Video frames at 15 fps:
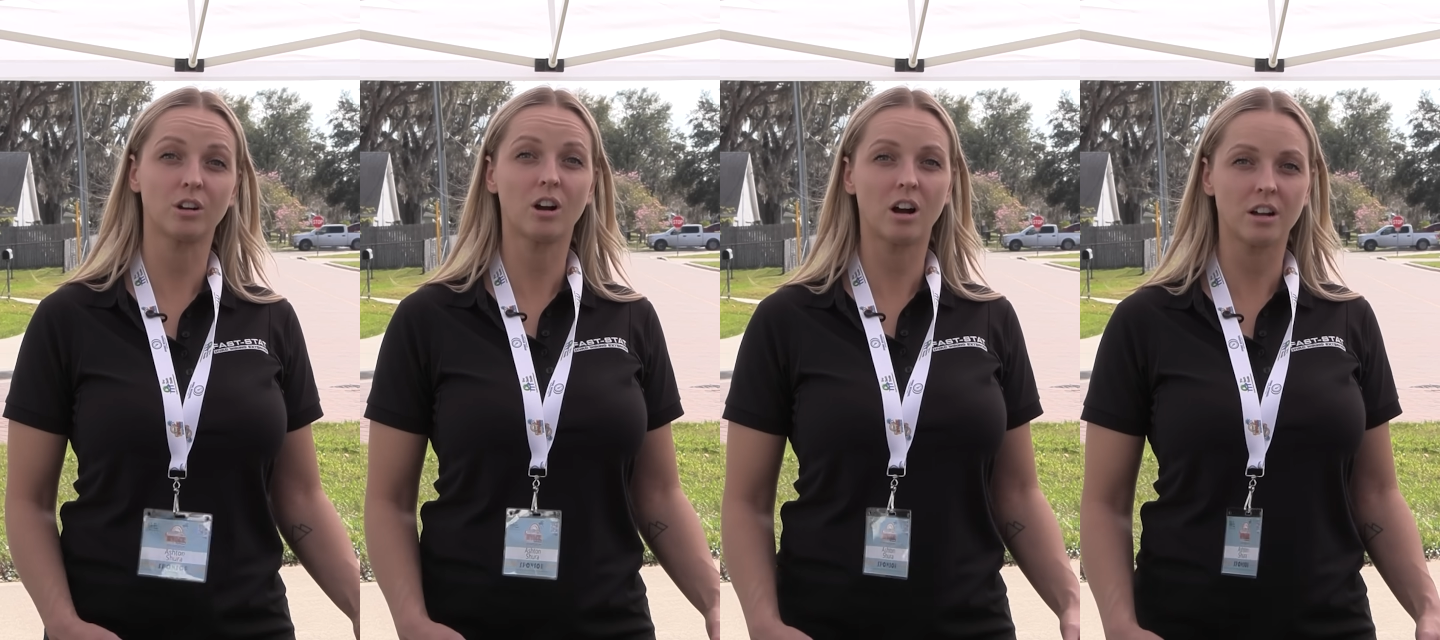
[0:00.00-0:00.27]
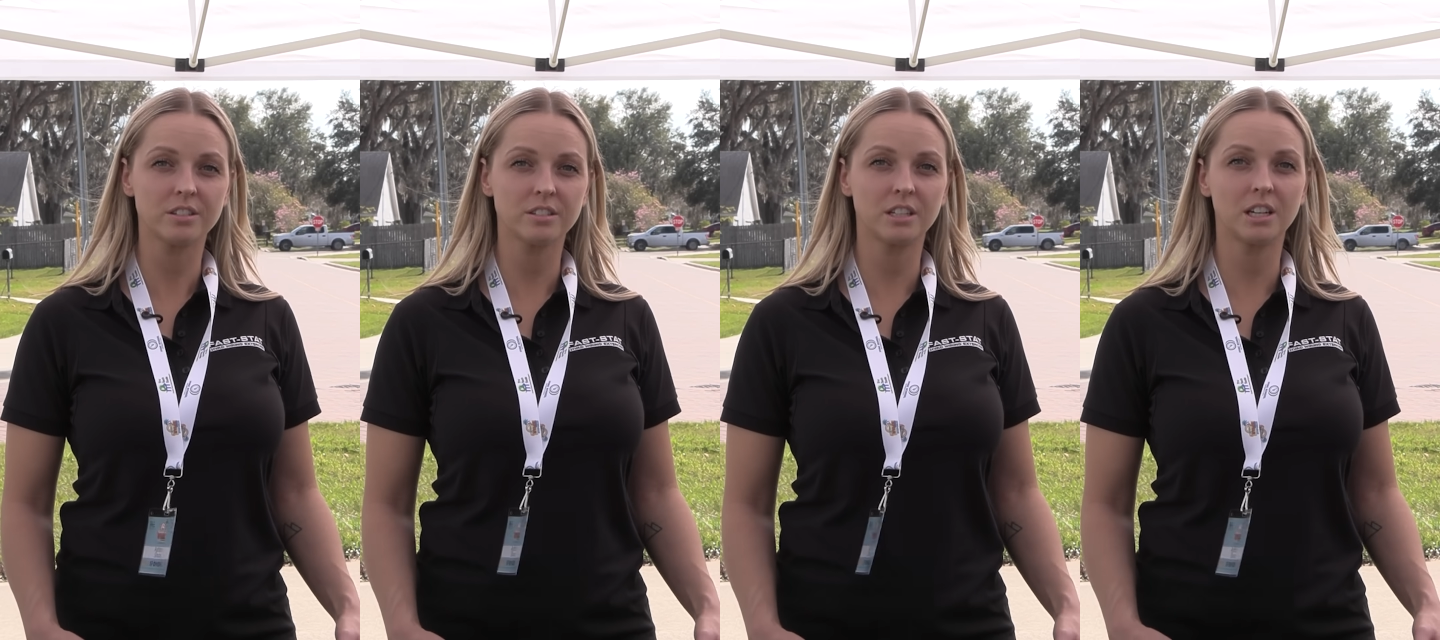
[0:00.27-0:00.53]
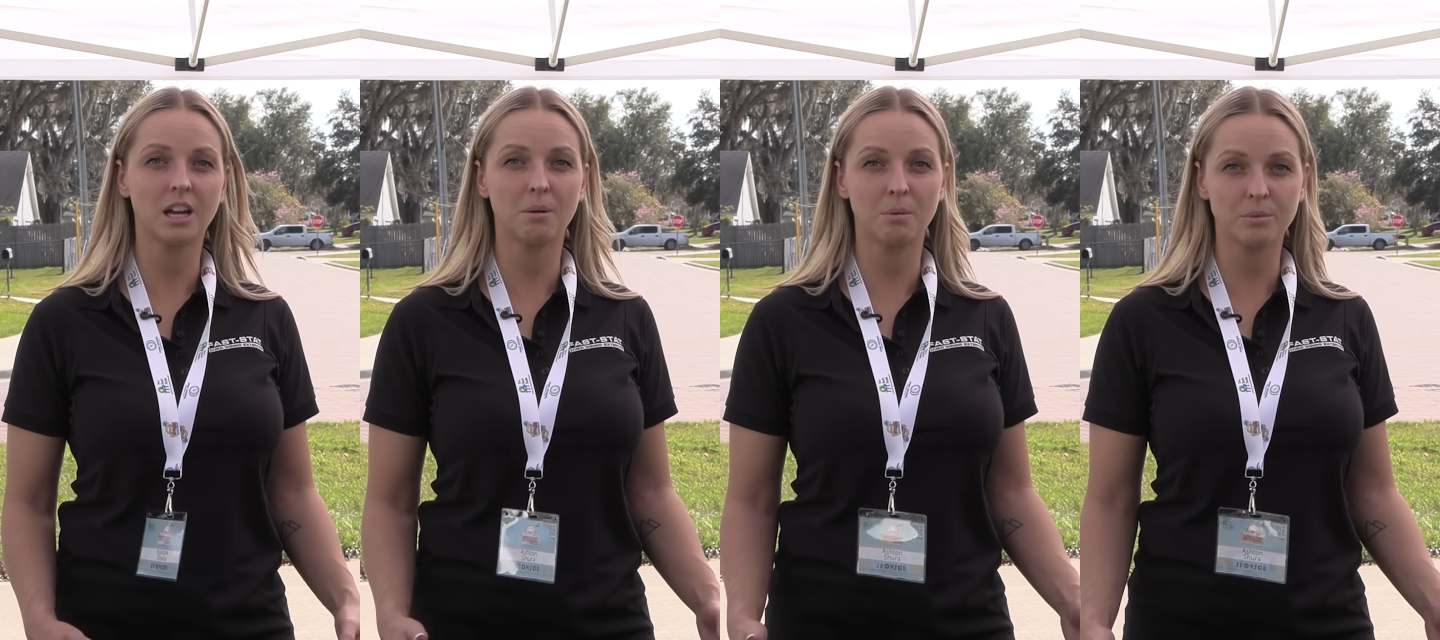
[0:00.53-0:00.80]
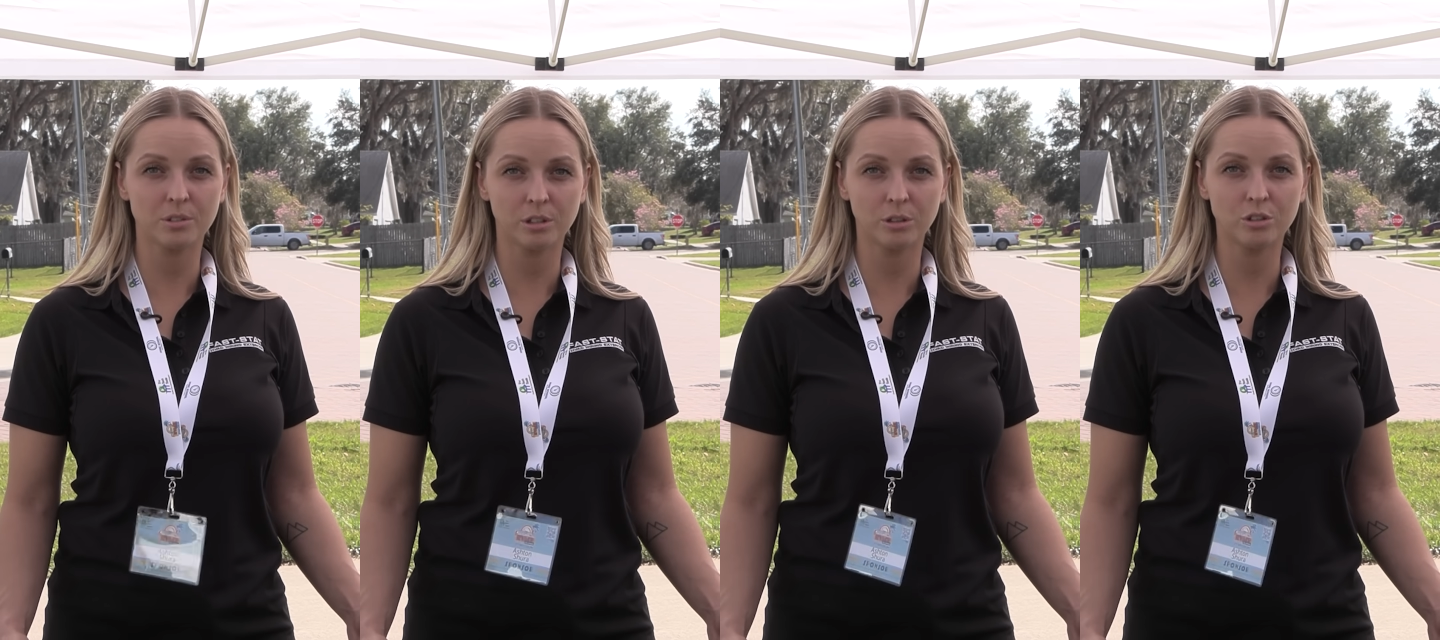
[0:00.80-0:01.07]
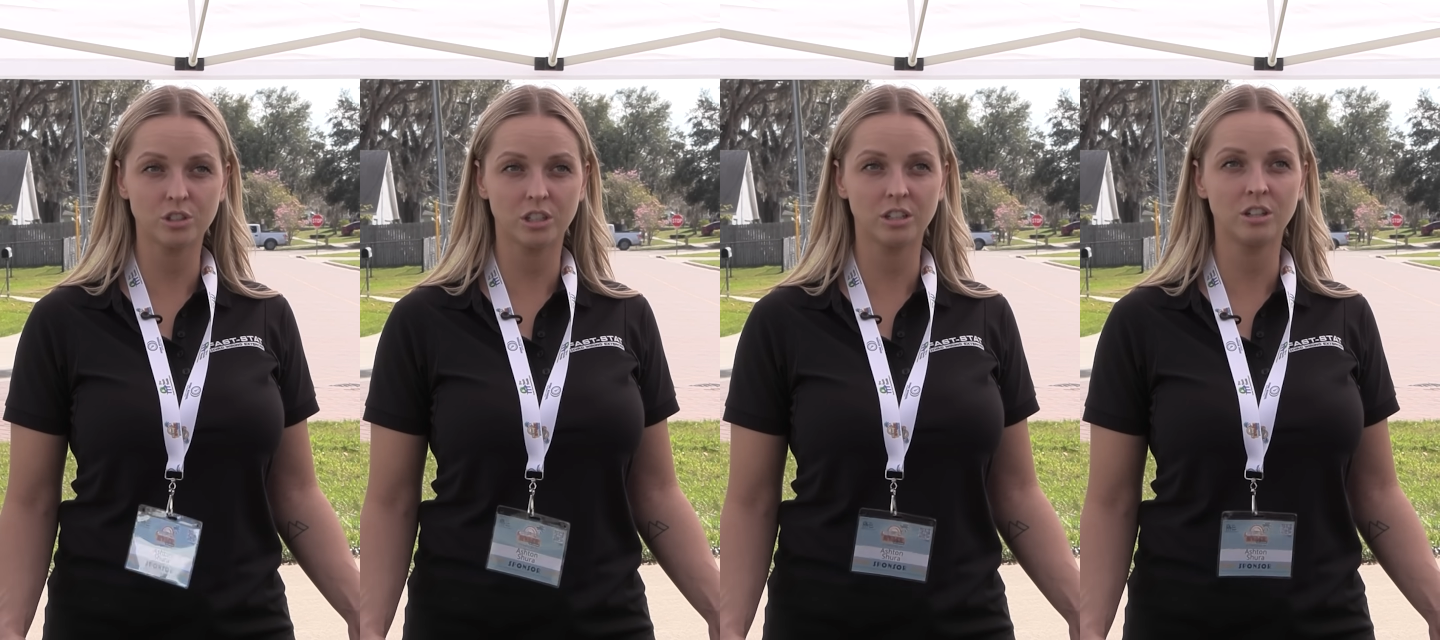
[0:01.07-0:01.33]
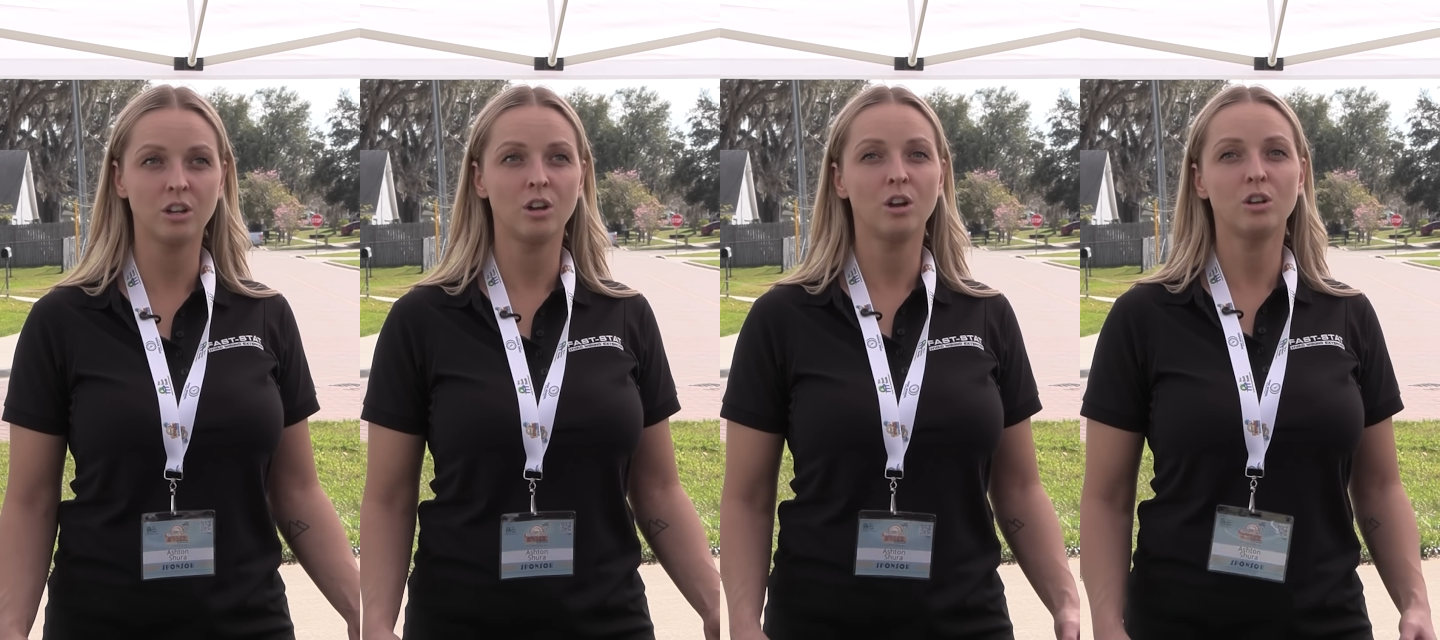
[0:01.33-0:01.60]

or costly to come up solution.